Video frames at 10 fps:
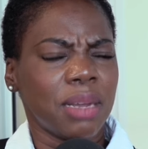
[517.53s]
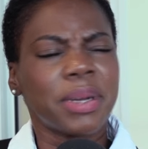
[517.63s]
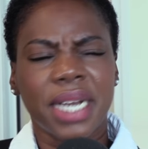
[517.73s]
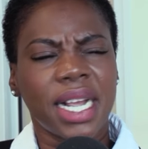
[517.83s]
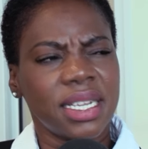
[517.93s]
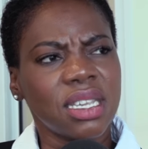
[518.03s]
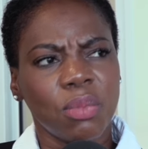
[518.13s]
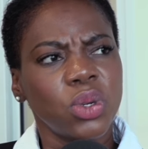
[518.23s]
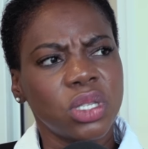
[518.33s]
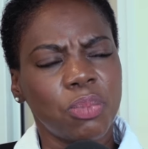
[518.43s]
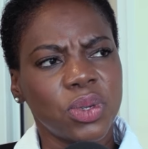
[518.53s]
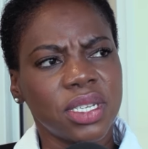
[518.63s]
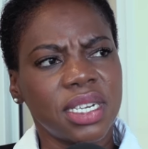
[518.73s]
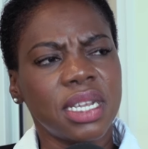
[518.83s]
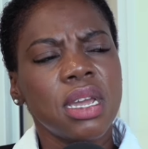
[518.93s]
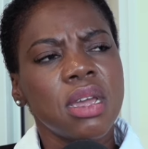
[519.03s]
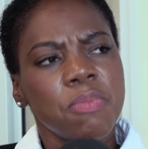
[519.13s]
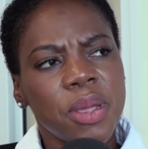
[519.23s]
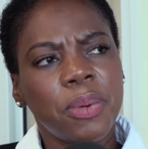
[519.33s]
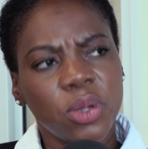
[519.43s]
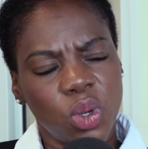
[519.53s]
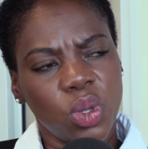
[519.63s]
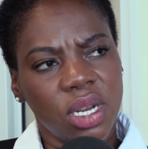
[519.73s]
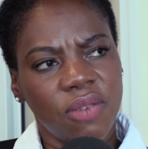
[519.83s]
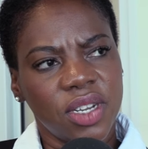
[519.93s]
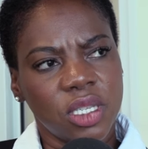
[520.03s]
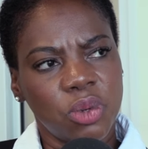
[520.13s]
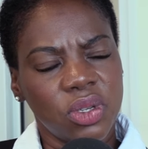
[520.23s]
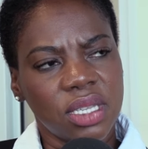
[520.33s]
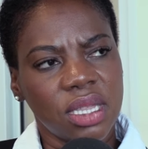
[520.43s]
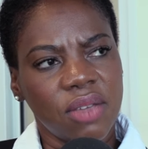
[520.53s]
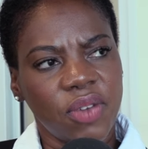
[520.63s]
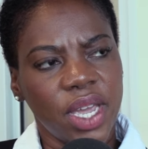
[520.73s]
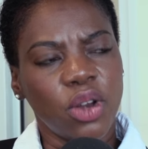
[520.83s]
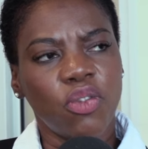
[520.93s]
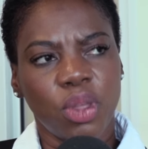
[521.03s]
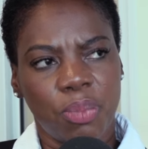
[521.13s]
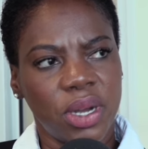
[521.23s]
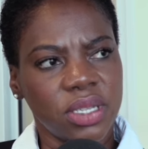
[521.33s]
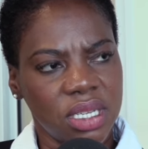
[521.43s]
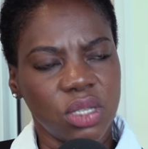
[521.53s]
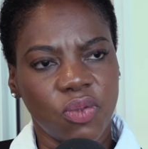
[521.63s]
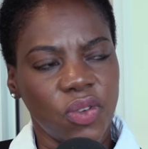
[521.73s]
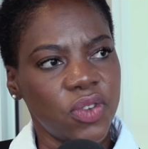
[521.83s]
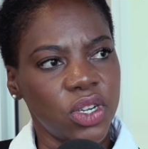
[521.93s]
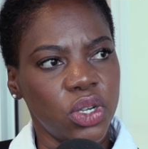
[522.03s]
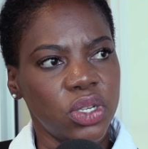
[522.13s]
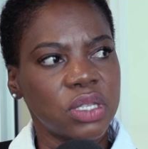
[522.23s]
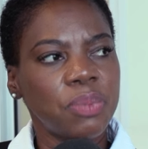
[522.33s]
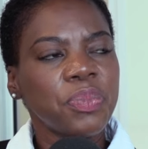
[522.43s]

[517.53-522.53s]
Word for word: But like I say, most importantly, people know the lived experience that they've had over the past ten to fifteen years.